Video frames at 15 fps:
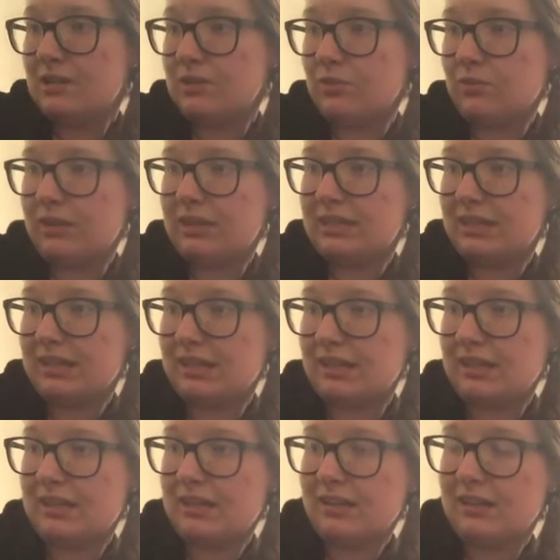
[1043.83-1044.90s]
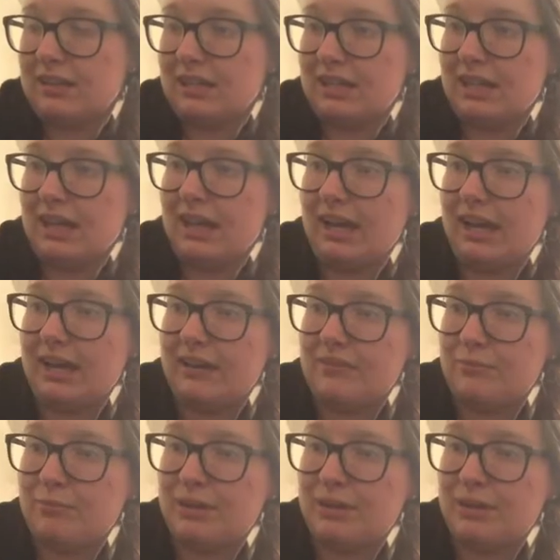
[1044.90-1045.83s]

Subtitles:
the one that I currently have